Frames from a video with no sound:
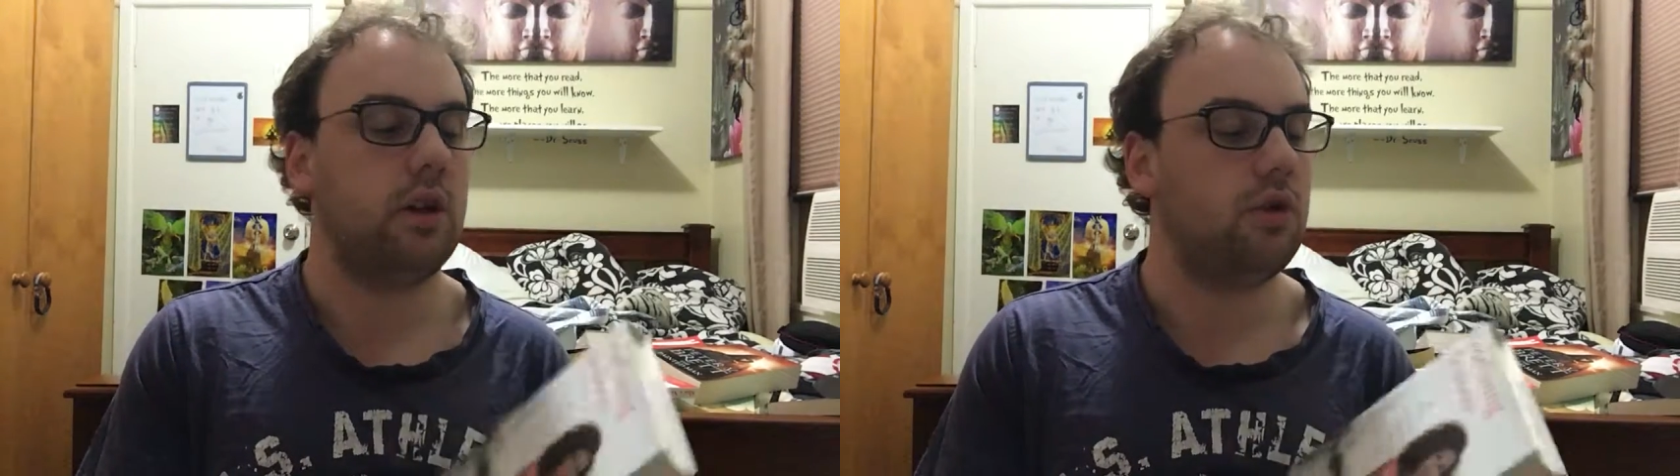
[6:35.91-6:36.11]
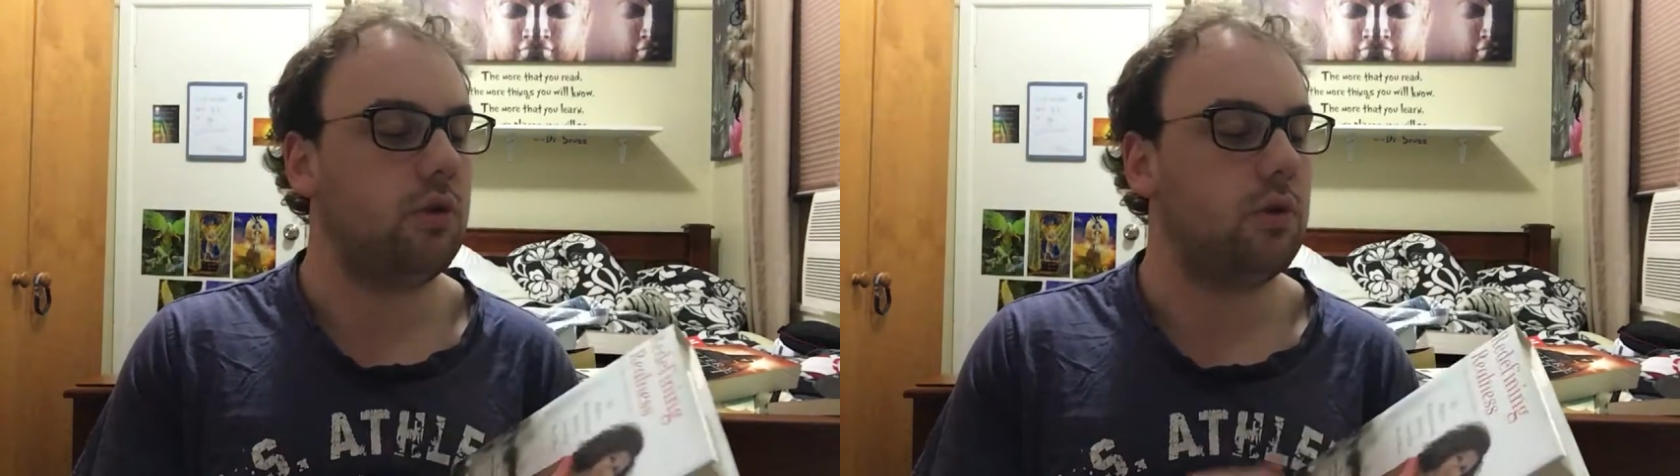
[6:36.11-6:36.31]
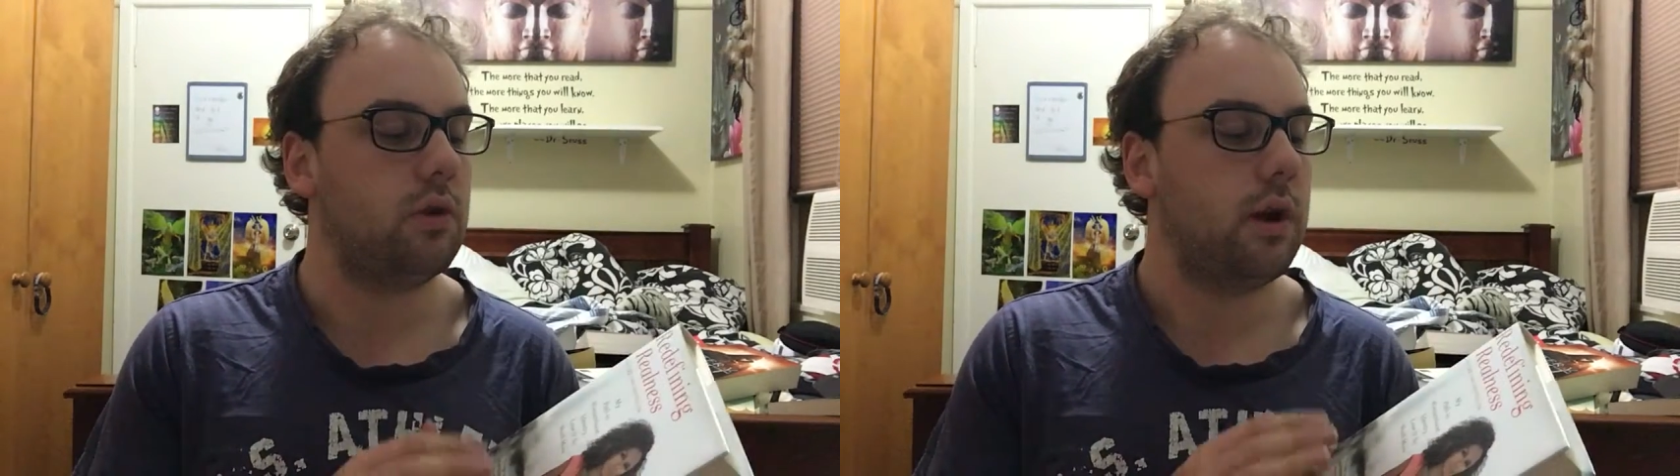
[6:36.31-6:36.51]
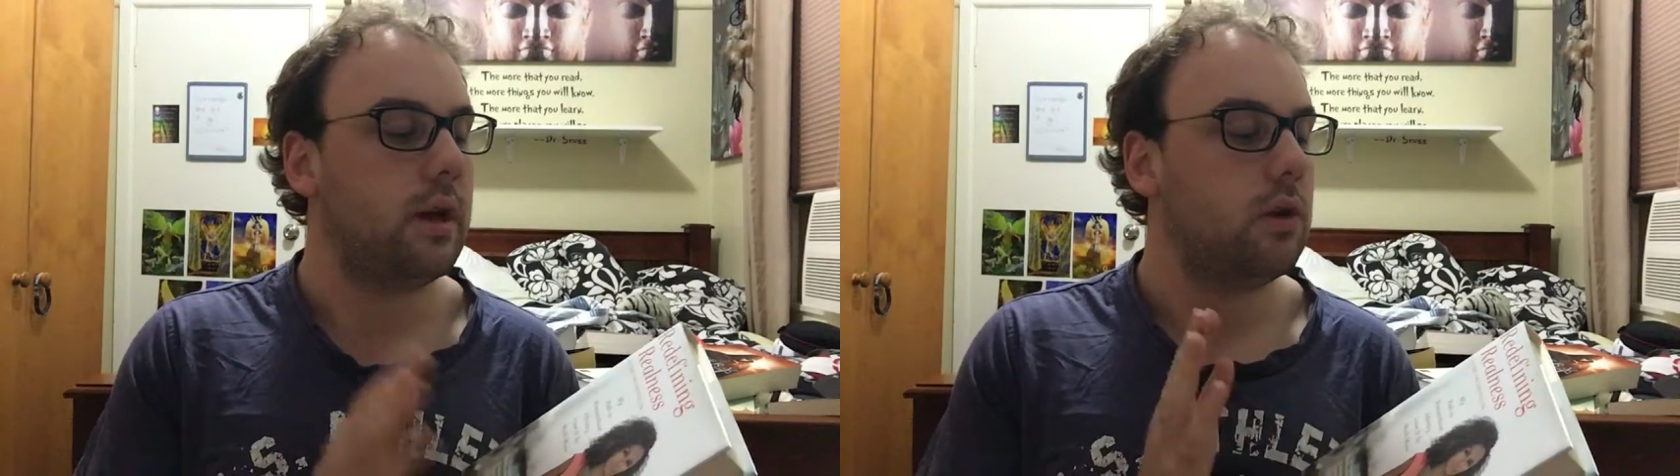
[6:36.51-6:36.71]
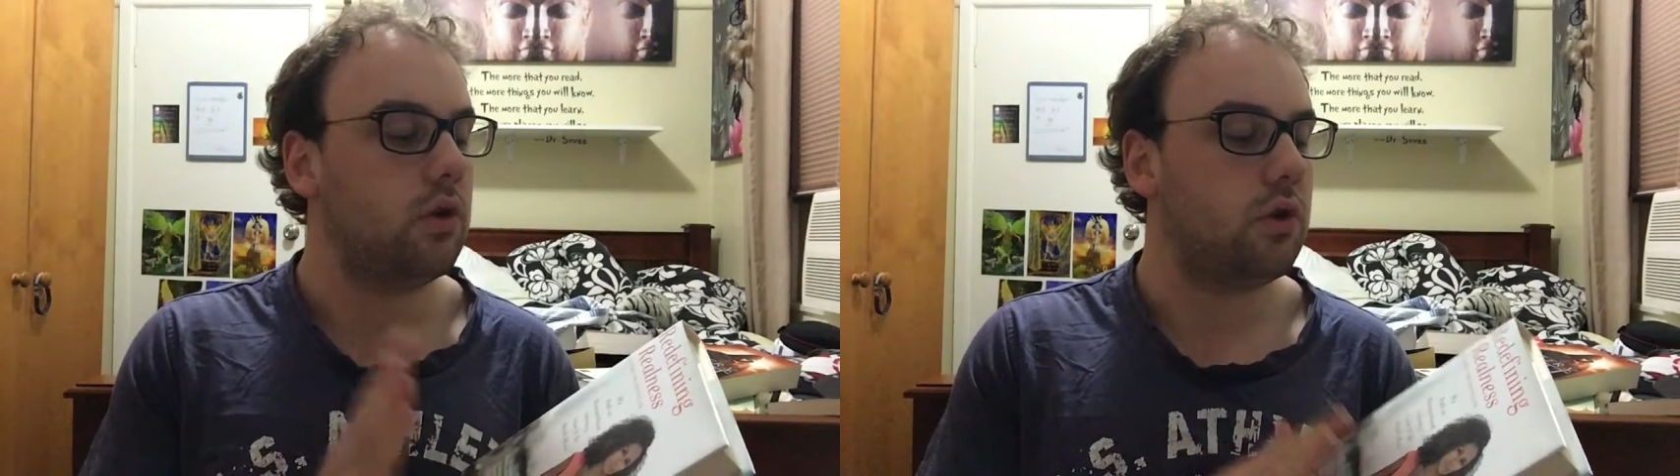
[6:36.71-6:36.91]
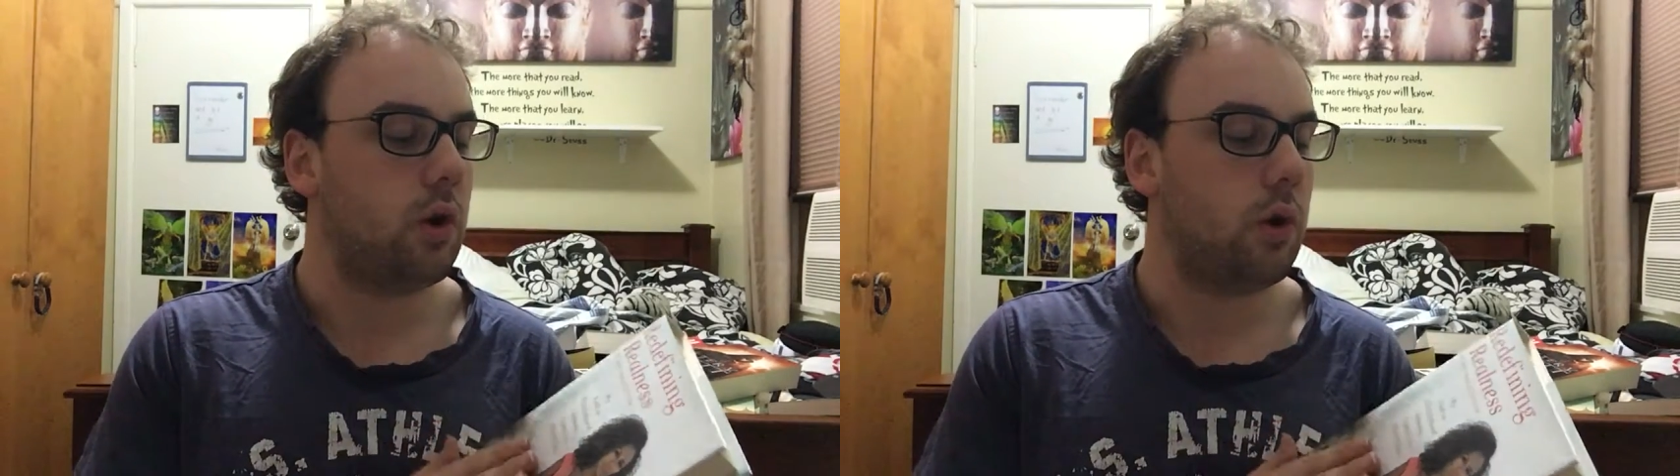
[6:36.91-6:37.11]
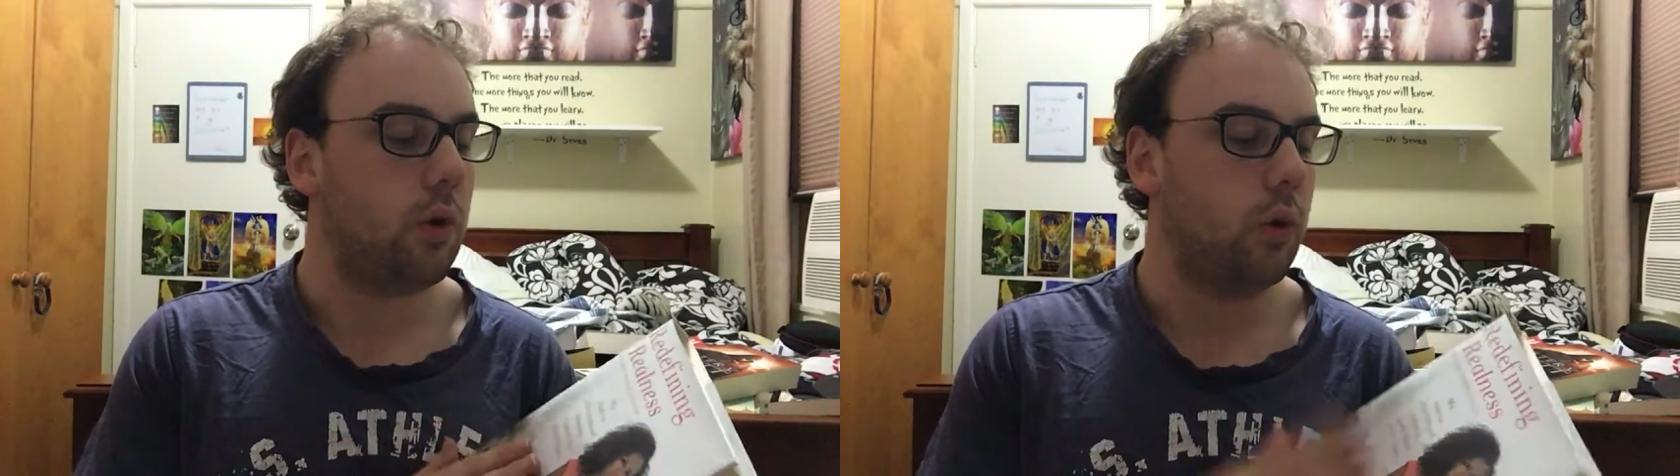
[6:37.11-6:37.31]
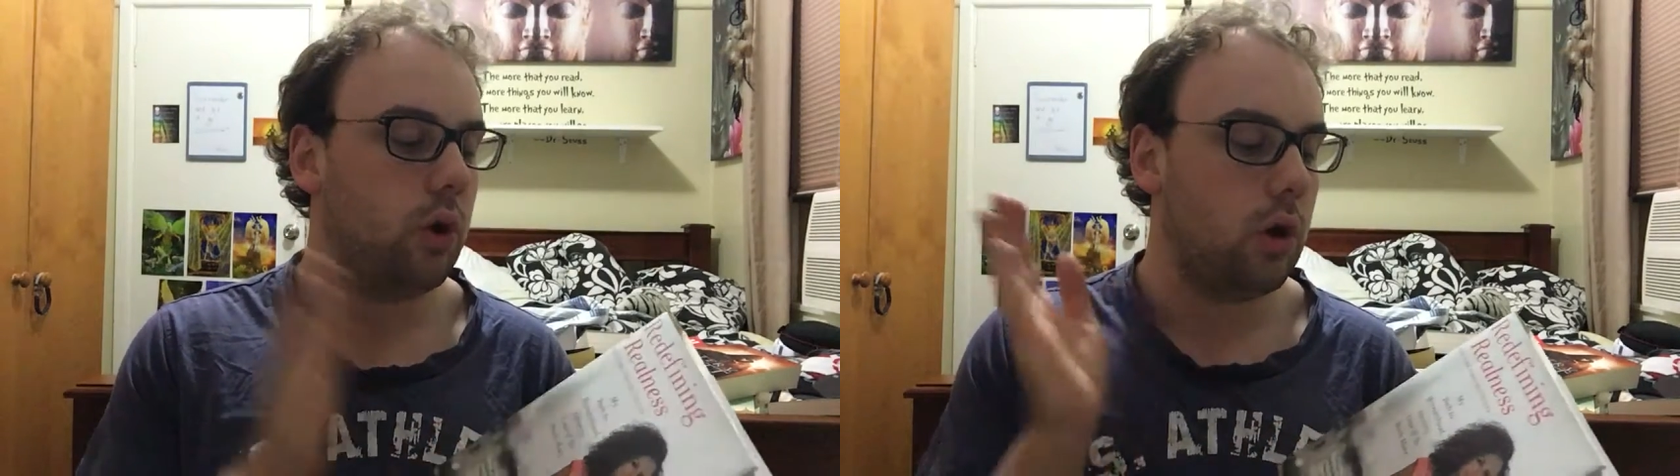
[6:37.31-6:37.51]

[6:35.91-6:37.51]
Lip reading: issues. So,